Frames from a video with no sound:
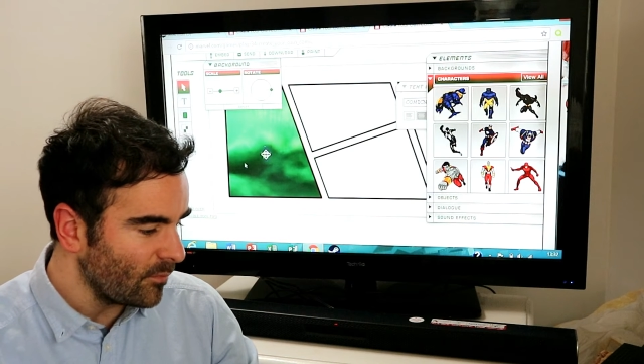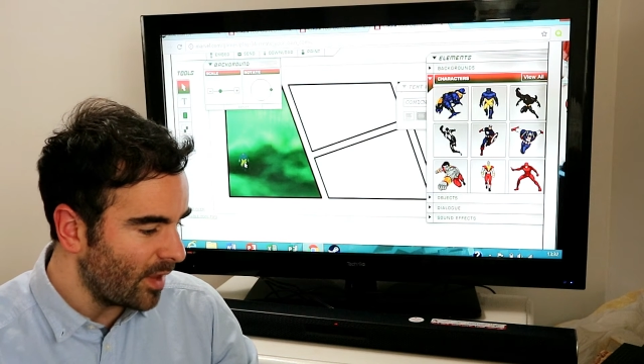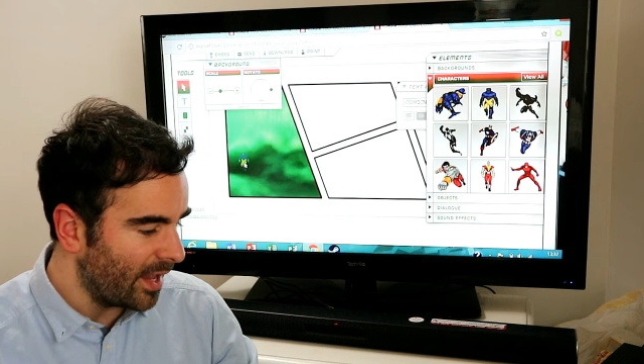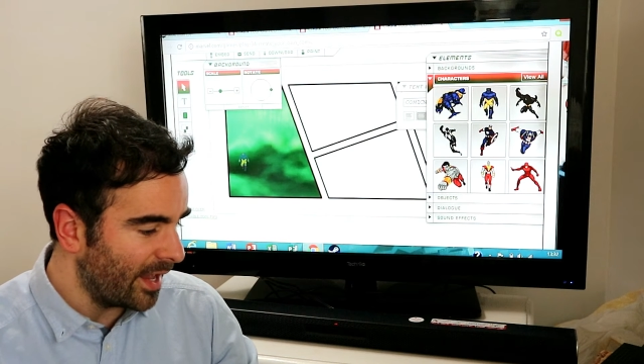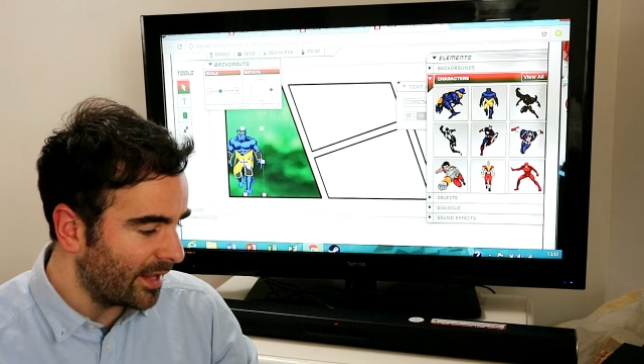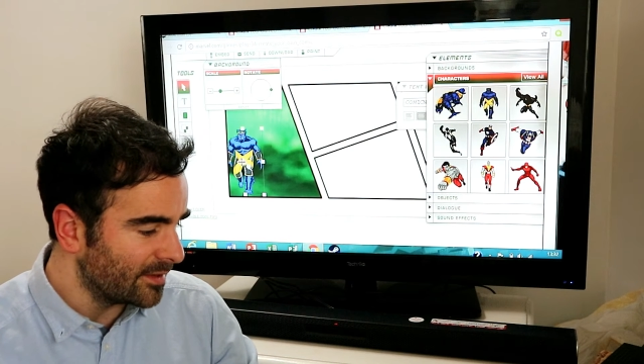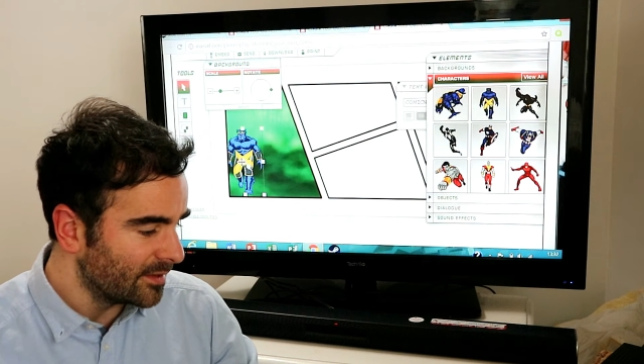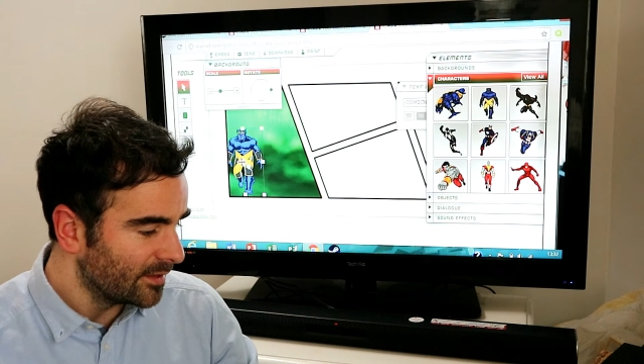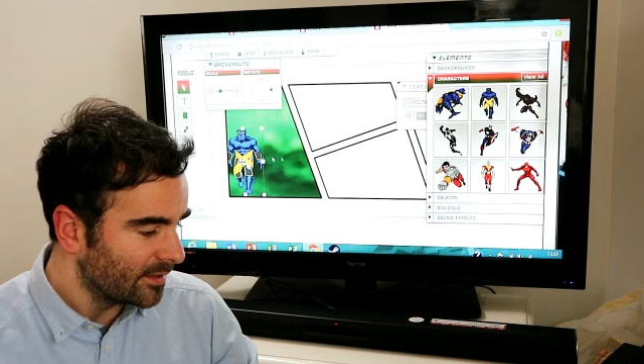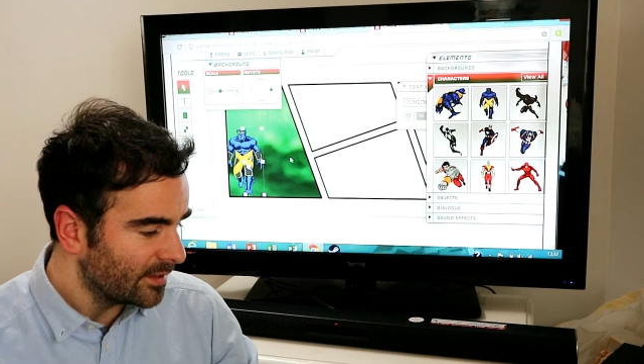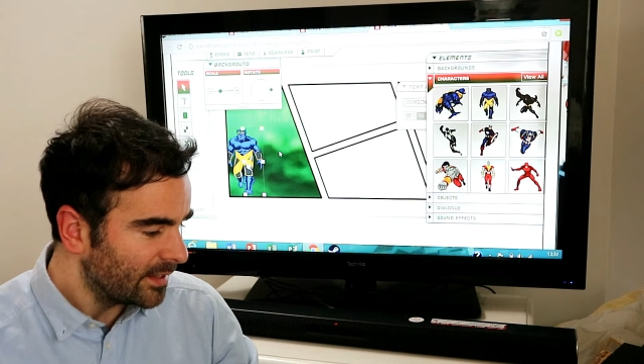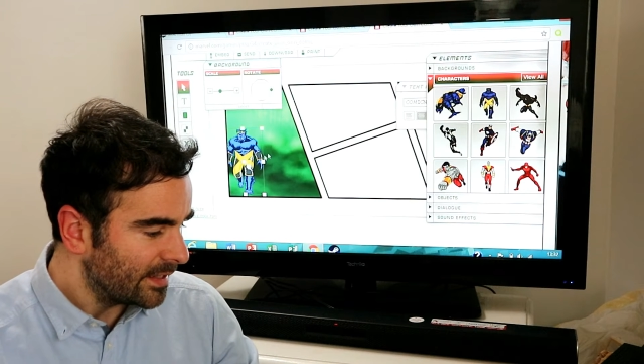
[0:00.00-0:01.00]
in
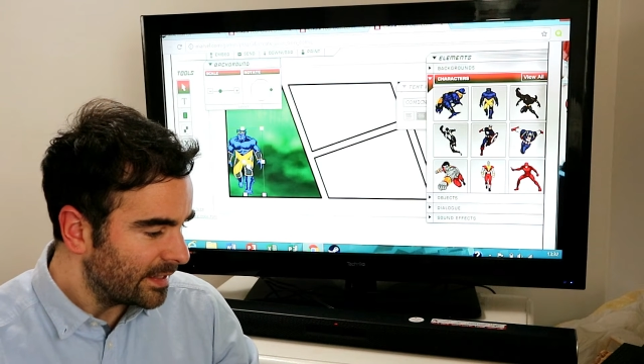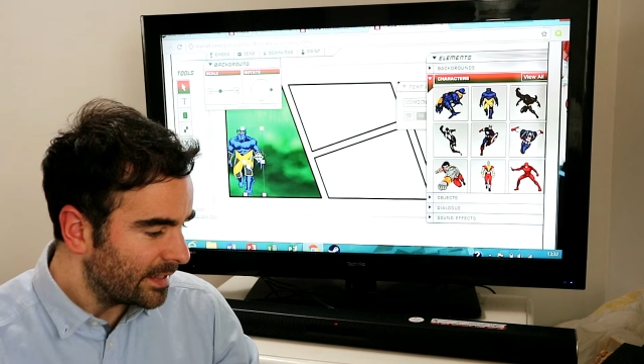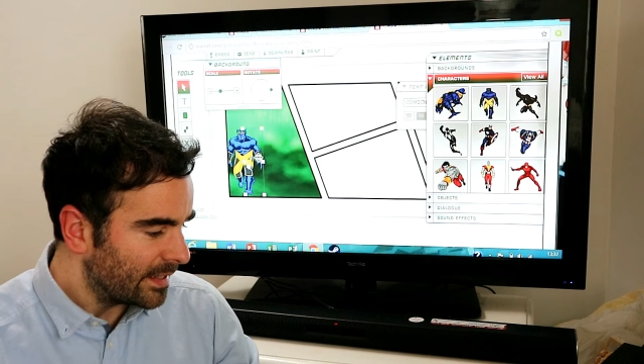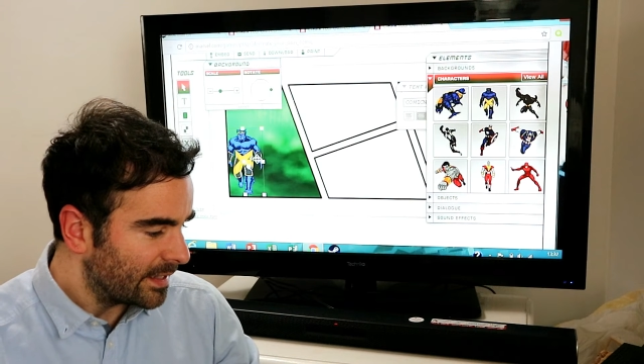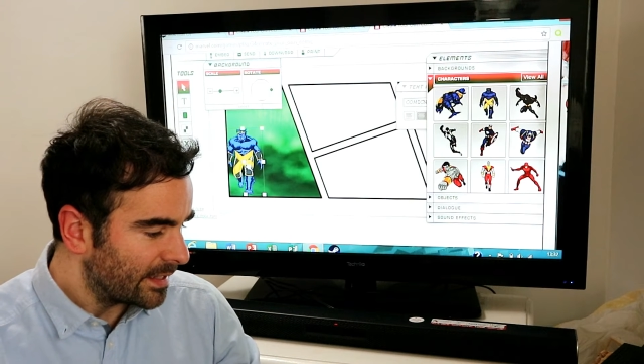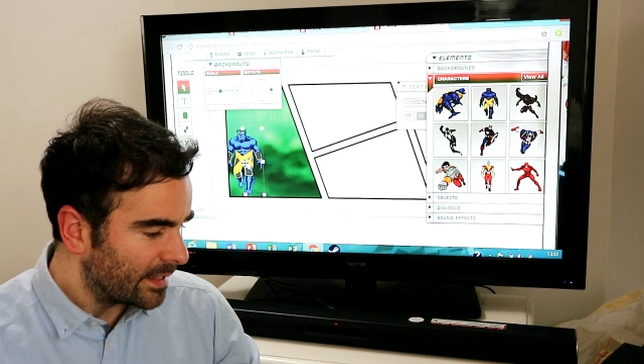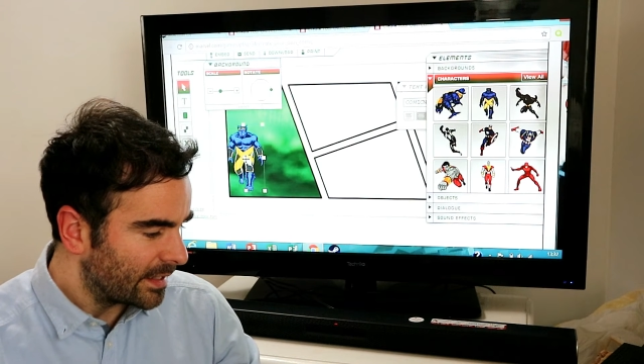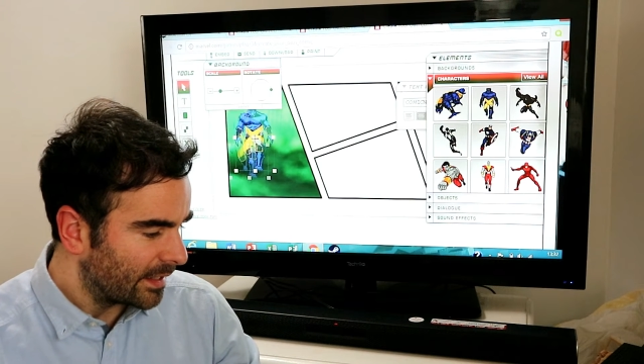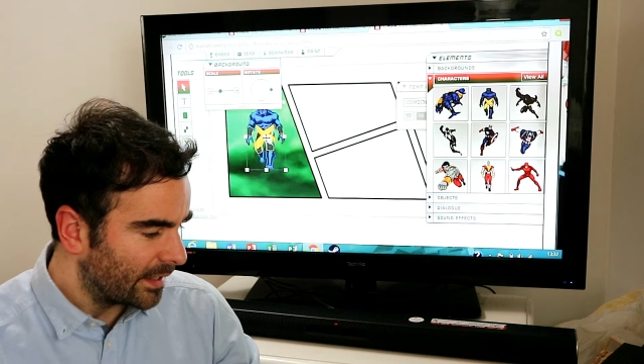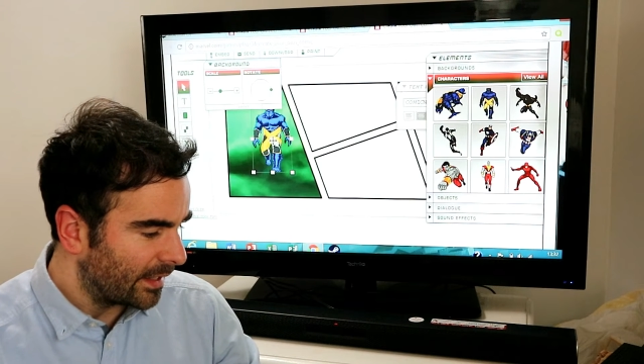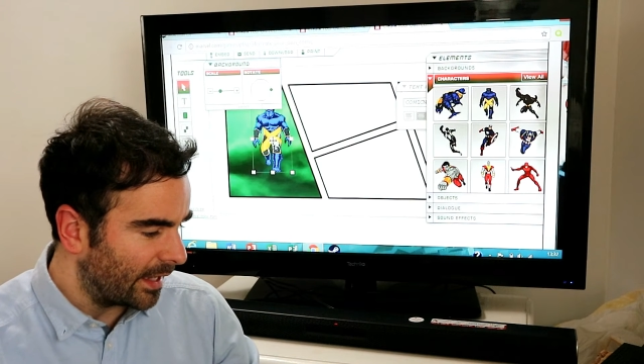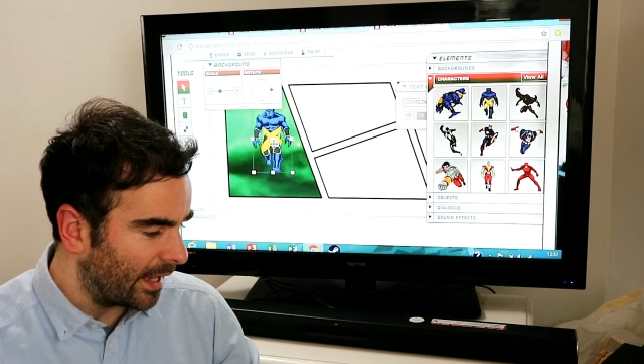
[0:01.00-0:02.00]

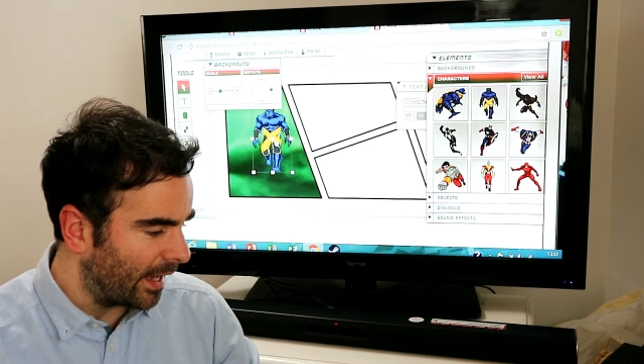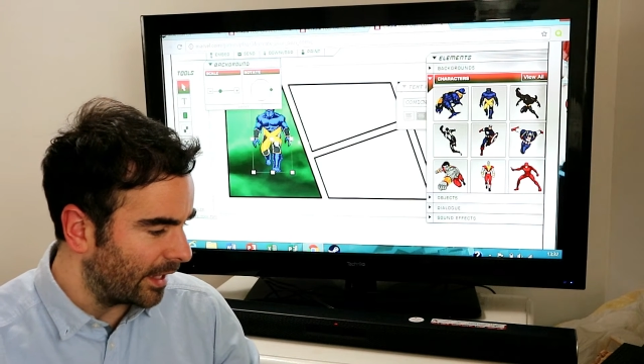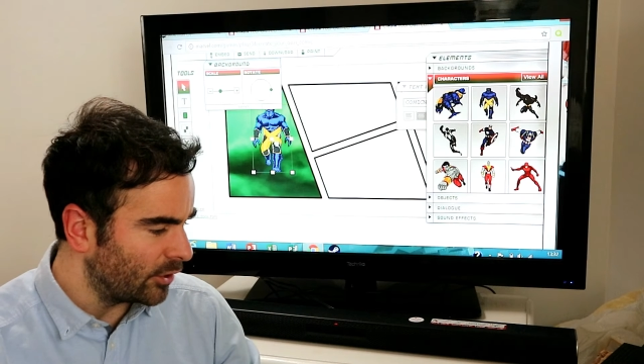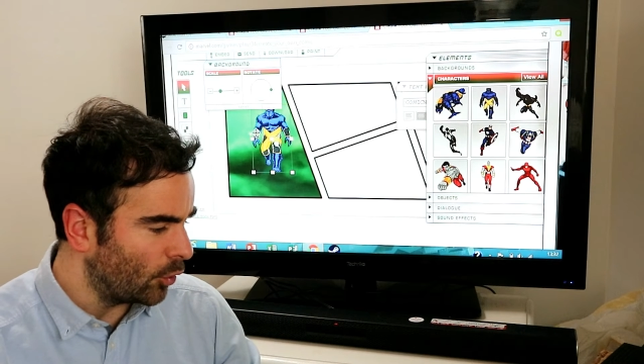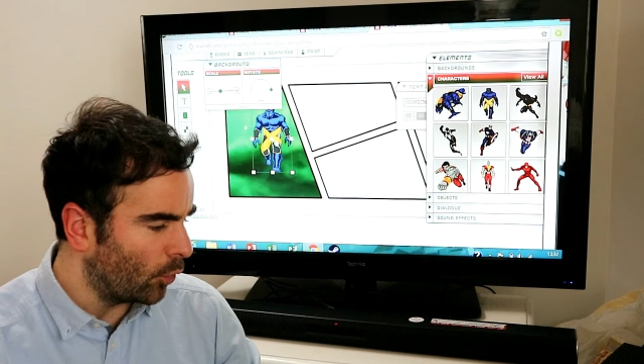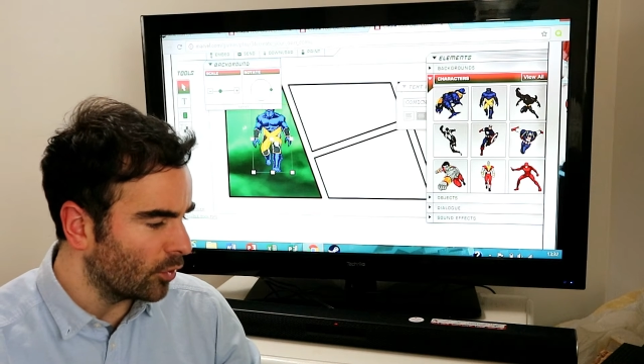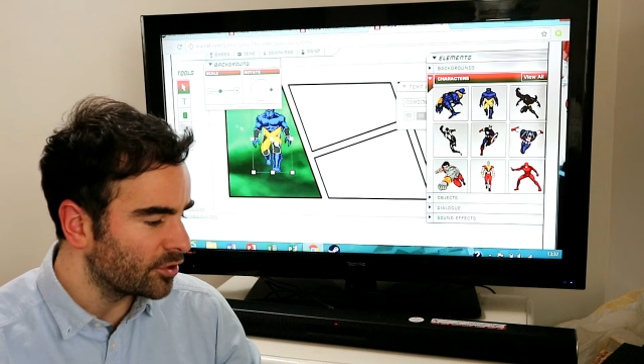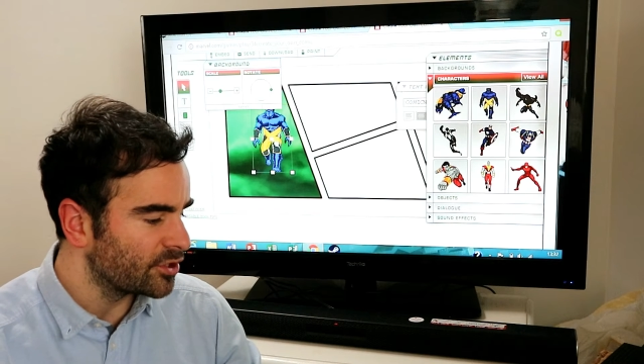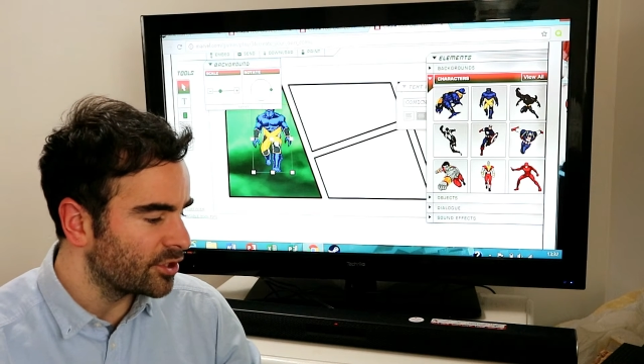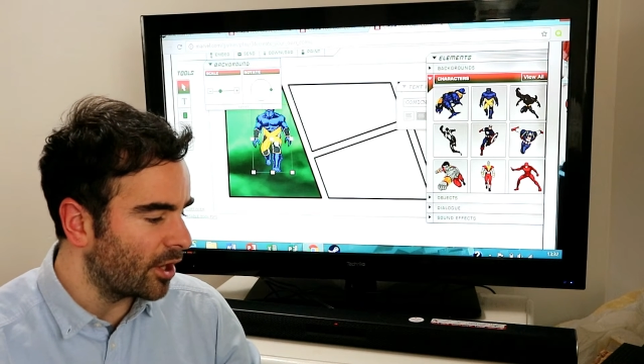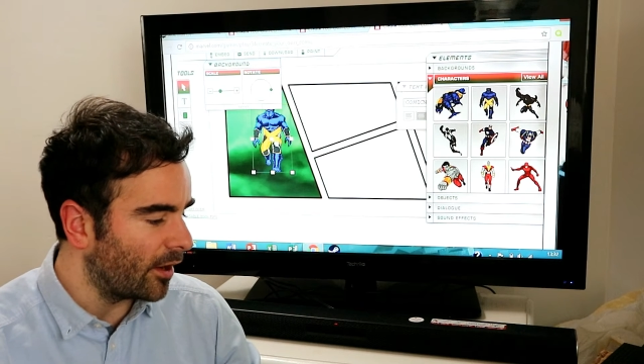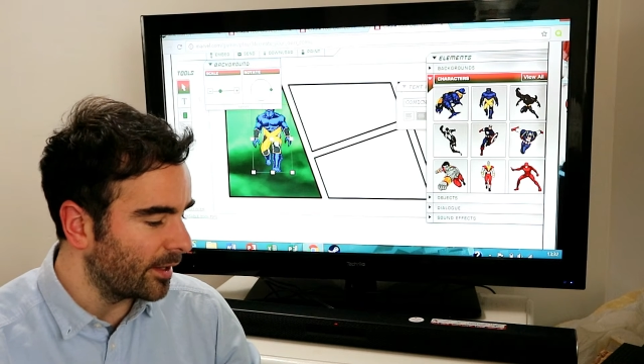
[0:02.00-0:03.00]
and your
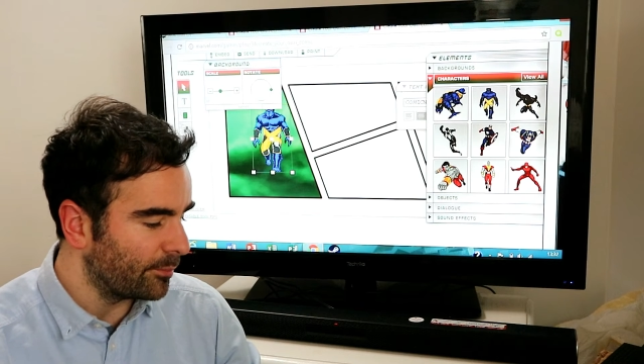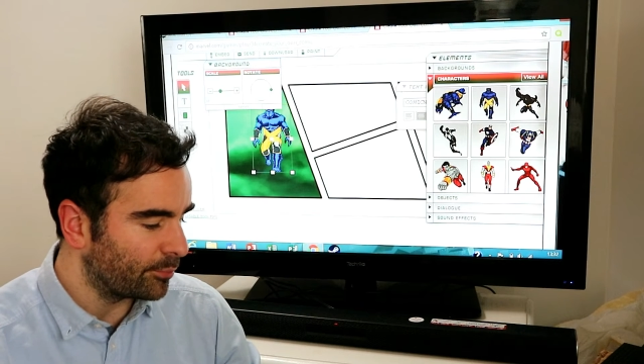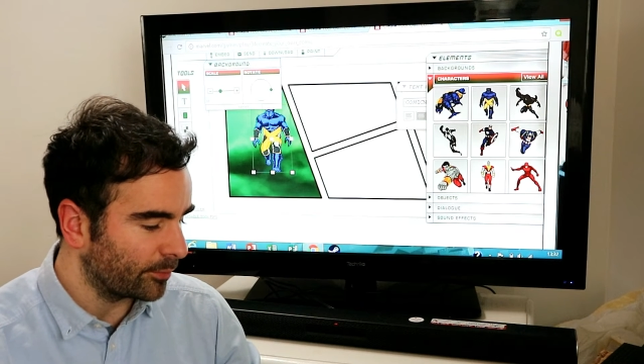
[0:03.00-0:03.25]
type